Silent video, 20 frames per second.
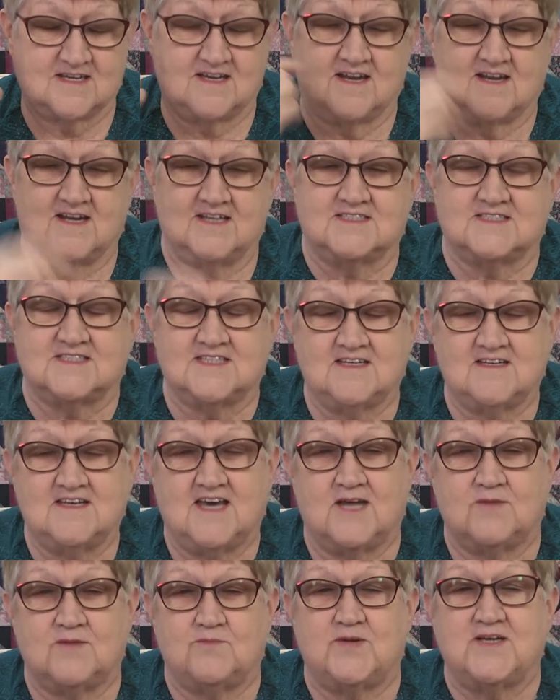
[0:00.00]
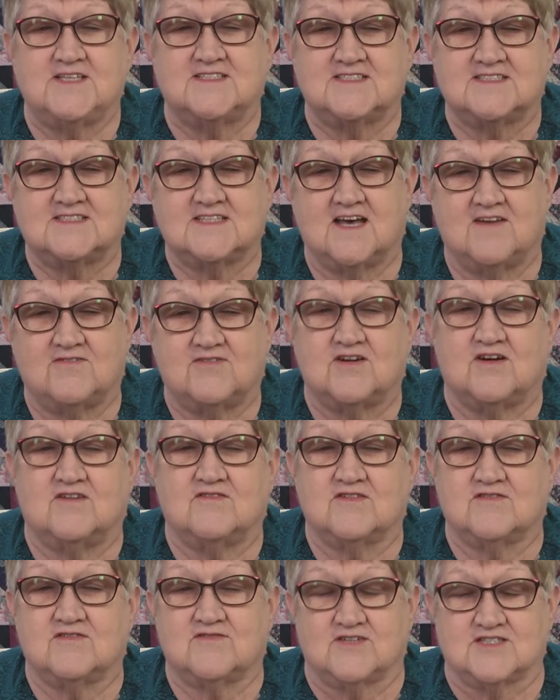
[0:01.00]
and I still had pieces left
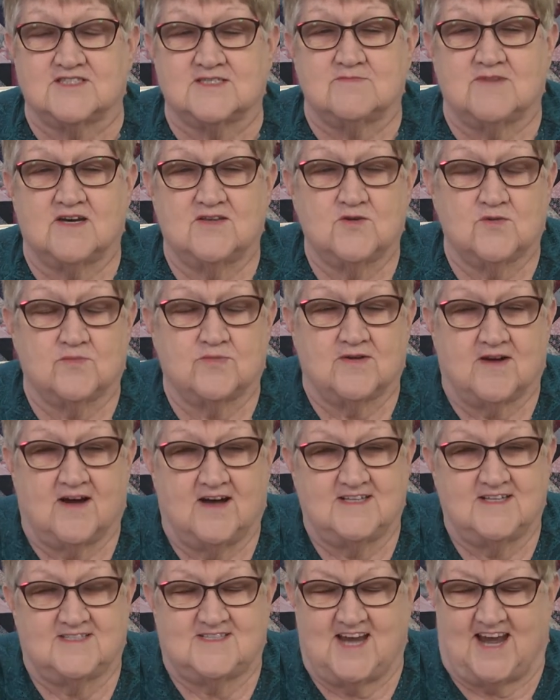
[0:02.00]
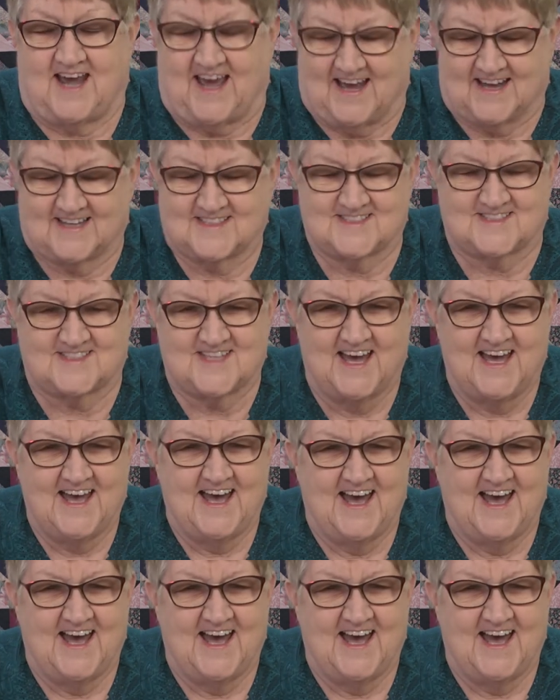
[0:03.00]
over for some other projects.